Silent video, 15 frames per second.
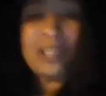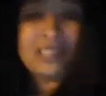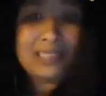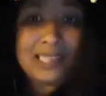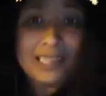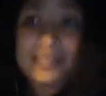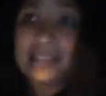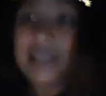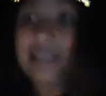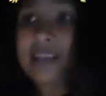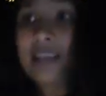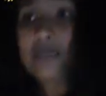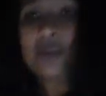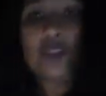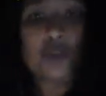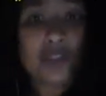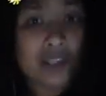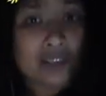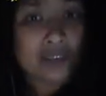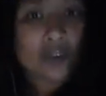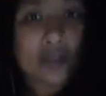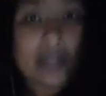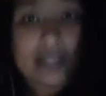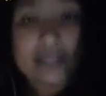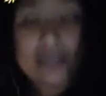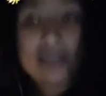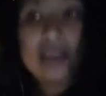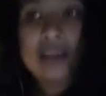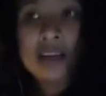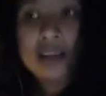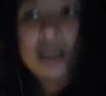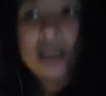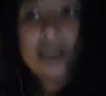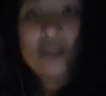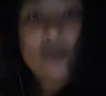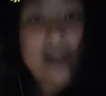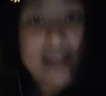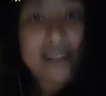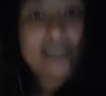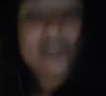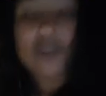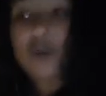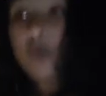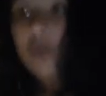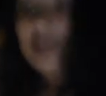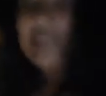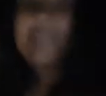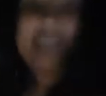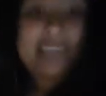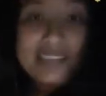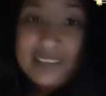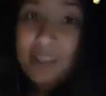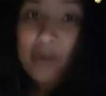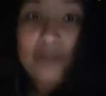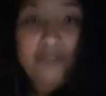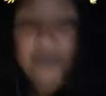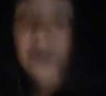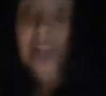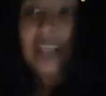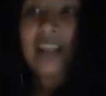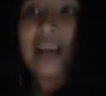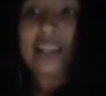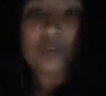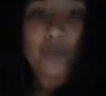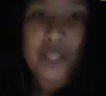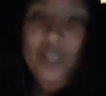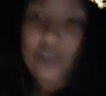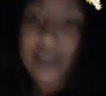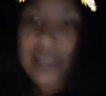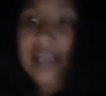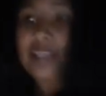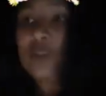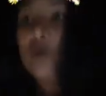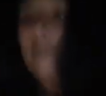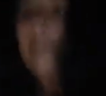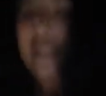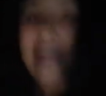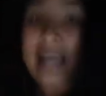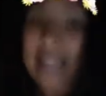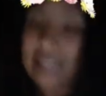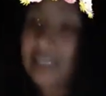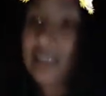seasoning, that's what Trinis call it. Right? Because we season our food a lot. We don't like no bland,